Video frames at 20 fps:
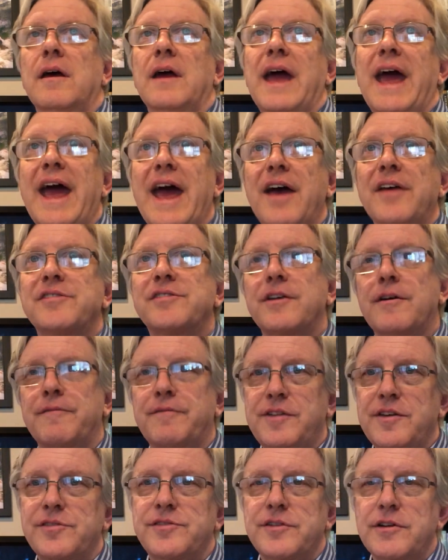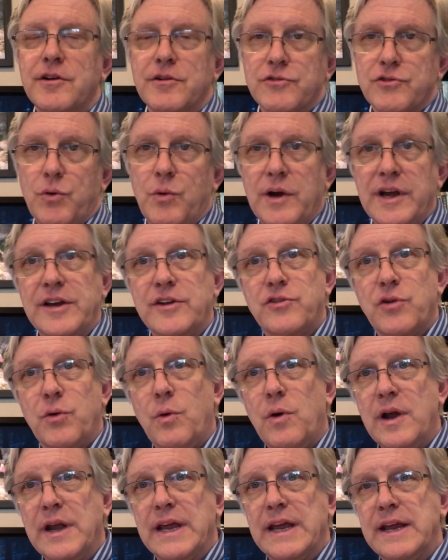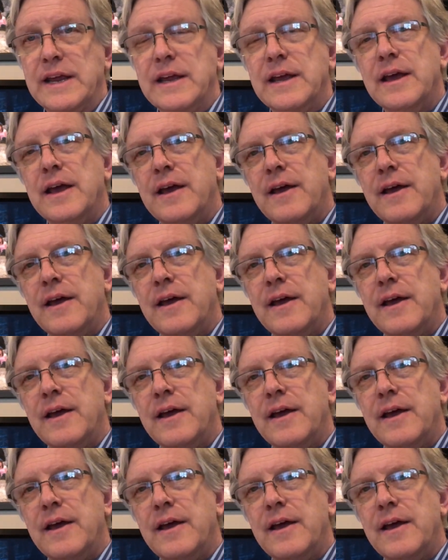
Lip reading: as of this year, 2020,